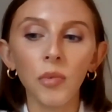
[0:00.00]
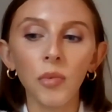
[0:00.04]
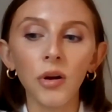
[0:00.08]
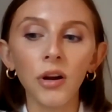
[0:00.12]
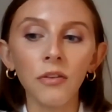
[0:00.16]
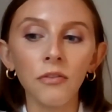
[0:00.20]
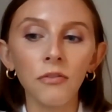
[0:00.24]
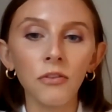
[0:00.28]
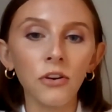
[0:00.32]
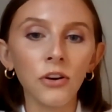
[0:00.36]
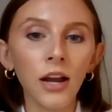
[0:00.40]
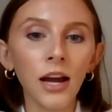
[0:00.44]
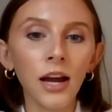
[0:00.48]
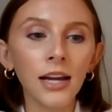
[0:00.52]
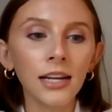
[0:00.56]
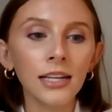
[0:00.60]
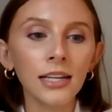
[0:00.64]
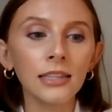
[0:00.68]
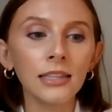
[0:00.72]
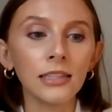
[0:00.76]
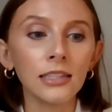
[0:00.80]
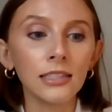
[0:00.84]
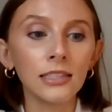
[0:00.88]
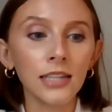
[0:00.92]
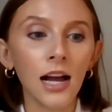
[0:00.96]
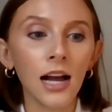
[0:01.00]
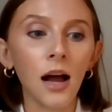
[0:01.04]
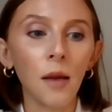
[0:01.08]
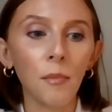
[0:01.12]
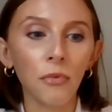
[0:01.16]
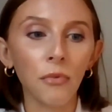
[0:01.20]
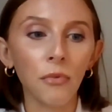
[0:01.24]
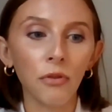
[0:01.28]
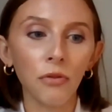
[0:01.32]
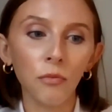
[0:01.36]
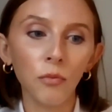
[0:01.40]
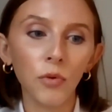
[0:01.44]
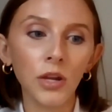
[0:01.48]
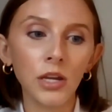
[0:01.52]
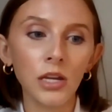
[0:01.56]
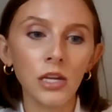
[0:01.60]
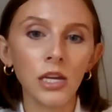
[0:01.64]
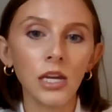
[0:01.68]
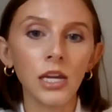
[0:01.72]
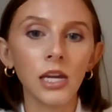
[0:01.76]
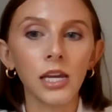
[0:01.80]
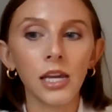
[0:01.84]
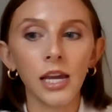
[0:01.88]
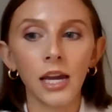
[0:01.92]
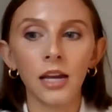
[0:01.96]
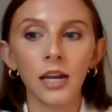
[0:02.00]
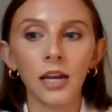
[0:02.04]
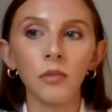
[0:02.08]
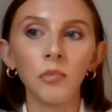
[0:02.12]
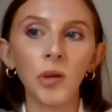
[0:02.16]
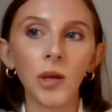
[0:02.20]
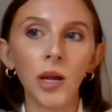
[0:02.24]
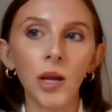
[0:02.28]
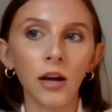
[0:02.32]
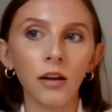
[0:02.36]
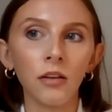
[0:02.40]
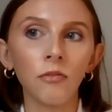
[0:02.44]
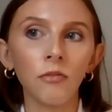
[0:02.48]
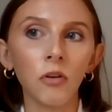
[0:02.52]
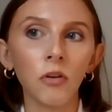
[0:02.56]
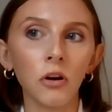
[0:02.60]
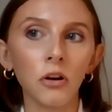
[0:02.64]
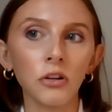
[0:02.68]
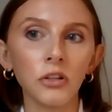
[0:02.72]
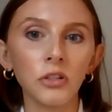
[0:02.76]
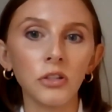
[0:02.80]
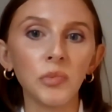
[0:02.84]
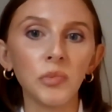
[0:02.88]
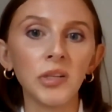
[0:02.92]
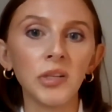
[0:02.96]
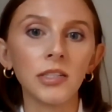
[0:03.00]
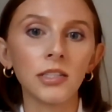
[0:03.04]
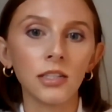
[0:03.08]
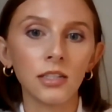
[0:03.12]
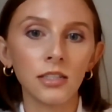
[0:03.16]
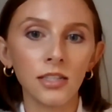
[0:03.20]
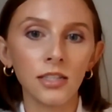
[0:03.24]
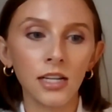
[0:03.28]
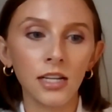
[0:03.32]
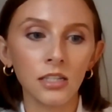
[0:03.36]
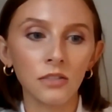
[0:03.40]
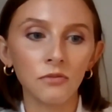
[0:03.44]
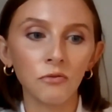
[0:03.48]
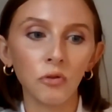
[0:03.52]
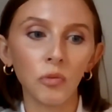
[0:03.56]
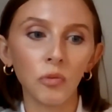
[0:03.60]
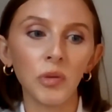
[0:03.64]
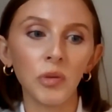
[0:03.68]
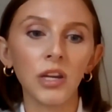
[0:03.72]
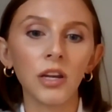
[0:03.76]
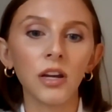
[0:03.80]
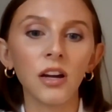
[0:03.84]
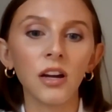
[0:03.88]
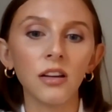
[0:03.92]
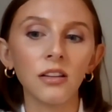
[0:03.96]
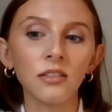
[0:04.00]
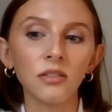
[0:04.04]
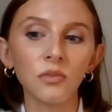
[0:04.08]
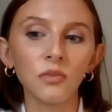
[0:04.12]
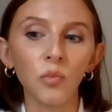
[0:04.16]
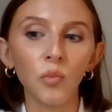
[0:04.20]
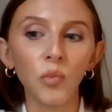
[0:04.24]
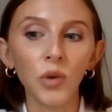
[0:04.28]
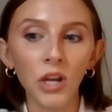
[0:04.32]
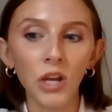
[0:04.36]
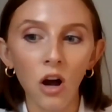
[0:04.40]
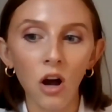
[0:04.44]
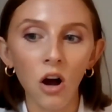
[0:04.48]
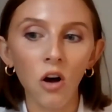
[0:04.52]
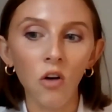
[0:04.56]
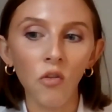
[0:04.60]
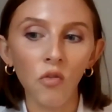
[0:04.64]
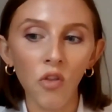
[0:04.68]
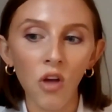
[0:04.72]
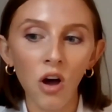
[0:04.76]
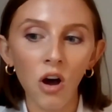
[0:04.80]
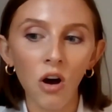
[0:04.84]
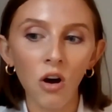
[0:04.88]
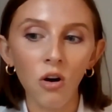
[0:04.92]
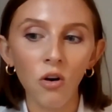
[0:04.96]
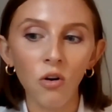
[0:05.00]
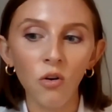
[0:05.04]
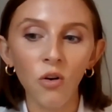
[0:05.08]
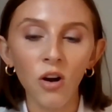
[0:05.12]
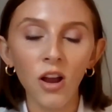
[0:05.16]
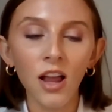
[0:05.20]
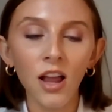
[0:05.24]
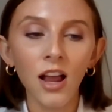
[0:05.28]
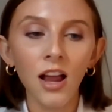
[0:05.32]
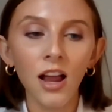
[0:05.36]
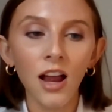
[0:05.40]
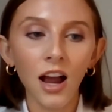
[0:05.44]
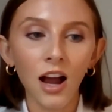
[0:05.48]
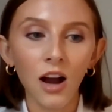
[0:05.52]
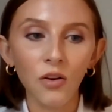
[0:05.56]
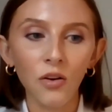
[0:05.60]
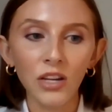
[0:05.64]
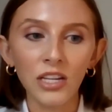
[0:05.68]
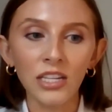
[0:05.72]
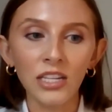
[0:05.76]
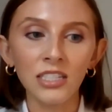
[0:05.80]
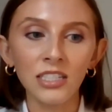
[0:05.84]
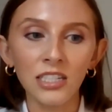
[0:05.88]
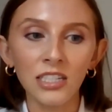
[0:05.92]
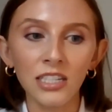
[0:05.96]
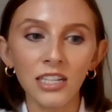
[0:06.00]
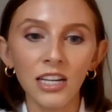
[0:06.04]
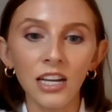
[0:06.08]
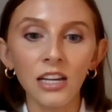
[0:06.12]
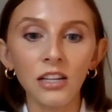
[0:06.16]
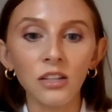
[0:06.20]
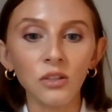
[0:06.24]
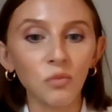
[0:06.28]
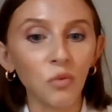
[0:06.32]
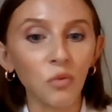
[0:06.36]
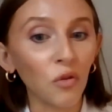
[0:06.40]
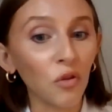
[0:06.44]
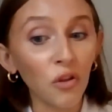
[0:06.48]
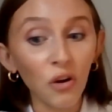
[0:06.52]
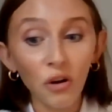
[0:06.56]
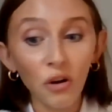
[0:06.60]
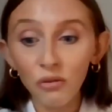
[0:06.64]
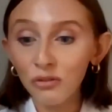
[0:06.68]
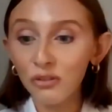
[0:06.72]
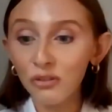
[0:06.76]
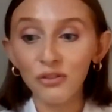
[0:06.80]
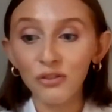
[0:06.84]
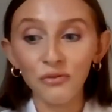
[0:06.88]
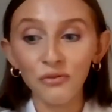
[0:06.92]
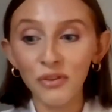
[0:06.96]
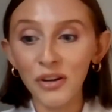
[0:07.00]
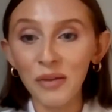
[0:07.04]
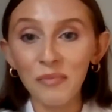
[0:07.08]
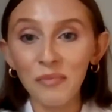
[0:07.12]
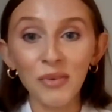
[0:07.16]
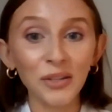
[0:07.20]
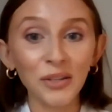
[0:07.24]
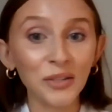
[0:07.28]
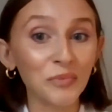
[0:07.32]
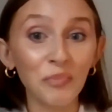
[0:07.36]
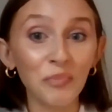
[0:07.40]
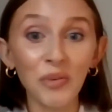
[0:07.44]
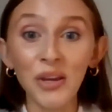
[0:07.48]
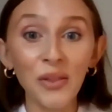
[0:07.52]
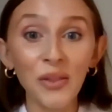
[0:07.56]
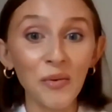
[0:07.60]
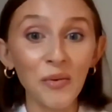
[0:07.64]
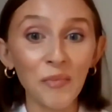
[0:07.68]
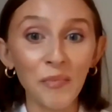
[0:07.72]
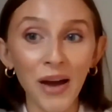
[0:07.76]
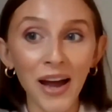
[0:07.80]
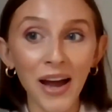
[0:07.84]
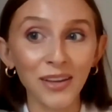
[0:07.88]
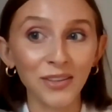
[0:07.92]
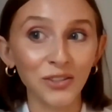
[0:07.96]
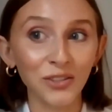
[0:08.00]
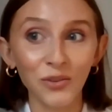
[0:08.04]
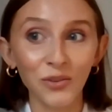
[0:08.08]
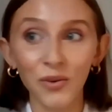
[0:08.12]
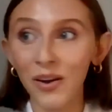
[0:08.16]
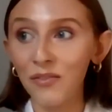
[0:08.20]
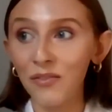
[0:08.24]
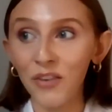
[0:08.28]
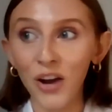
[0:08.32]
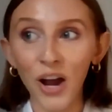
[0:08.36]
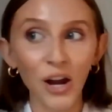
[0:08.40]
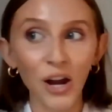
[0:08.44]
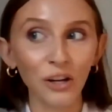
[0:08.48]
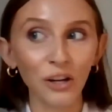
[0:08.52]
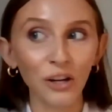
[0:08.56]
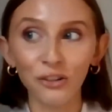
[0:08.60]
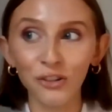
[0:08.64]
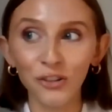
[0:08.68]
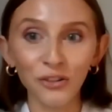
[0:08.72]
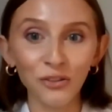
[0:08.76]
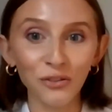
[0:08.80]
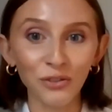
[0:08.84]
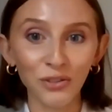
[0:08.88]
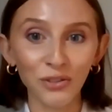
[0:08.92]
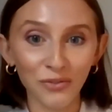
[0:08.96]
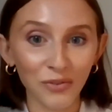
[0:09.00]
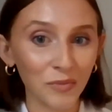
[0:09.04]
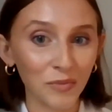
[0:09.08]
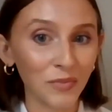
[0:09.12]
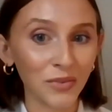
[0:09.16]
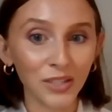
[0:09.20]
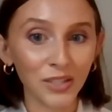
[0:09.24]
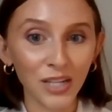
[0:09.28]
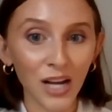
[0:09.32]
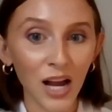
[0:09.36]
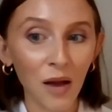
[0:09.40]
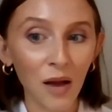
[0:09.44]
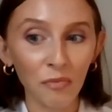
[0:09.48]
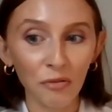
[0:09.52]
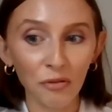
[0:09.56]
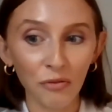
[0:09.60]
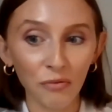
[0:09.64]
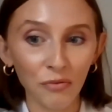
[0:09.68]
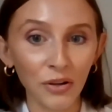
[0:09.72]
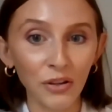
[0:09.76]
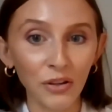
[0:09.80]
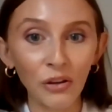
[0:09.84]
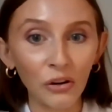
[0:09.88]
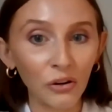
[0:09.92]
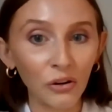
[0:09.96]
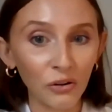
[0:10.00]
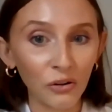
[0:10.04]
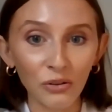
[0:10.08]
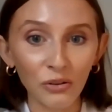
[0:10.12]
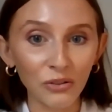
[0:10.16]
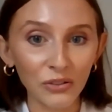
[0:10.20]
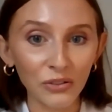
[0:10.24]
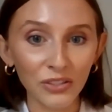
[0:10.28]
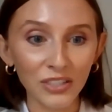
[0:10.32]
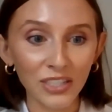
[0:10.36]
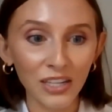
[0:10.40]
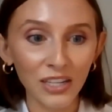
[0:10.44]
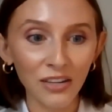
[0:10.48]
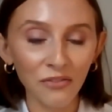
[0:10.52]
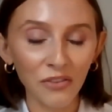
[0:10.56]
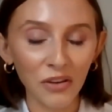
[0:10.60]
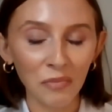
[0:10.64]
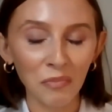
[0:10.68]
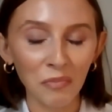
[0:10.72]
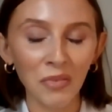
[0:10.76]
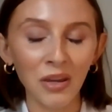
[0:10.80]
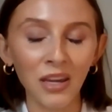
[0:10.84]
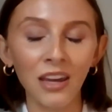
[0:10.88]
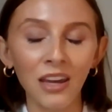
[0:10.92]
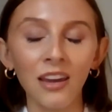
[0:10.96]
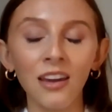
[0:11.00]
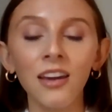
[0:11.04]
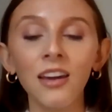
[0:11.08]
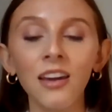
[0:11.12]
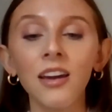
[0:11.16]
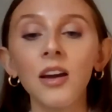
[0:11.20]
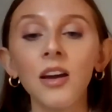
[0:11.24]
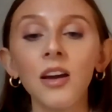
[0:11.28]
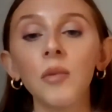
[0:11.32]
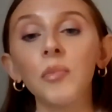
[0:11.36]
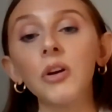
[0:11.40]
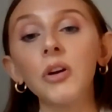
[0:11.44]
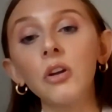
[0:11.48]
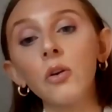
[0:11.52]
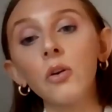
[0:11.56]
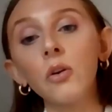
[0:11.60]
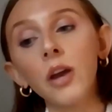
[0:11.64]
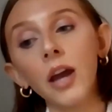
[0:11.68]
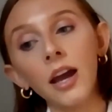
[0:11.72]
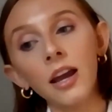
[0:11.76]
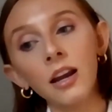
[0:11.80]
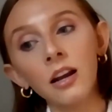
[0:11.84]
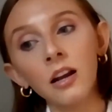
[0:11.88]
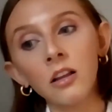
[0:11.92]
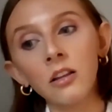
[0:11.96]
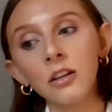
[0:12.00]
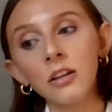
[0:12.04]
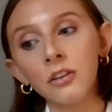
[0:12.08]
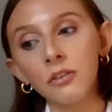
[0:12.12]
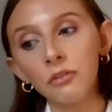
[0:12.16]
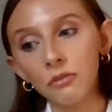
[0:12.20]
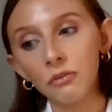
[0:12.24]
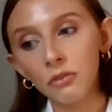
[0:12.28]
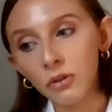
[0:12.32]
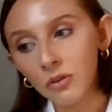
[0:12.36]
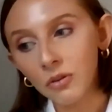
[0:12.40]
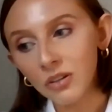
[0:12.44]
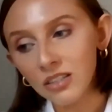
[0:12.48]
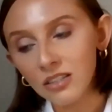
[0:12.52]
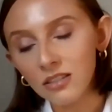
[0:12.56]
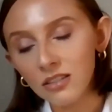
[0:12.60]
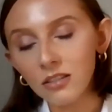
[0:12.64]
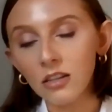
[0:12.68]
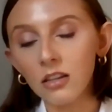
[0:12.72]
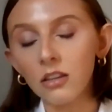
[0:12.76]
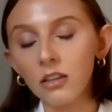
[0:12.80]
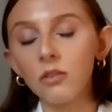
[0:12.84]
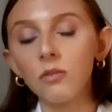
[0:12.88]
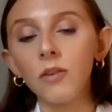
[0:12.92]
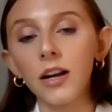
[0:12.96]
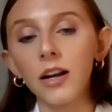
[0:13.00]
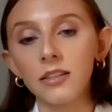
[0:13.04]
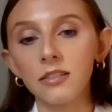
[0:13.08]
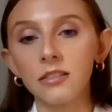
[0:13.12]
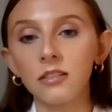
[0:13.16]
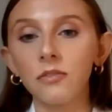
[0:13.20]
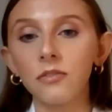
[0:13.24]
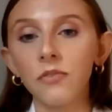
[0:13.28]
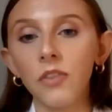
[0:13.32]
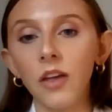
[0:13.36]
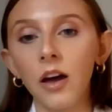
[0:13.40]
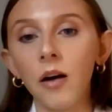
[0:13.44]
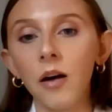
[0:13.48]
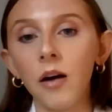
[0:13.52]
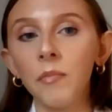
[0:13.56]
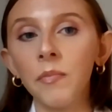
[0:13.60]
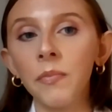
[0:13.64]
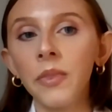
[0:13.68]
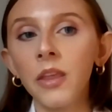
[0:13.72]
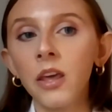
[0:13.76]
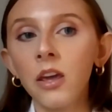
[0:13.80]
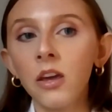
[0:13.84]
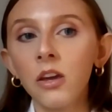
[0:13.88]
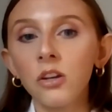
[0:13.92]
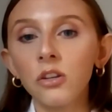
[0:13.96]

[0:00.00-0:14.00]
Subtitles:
But if you're not in the top 3, it can be kind of hard to be successful, because we all know how easy it is. Well, those 3 must be the best, so I've got to choose from the top 3 that Google's giving me. But you can click through and see the rest of them.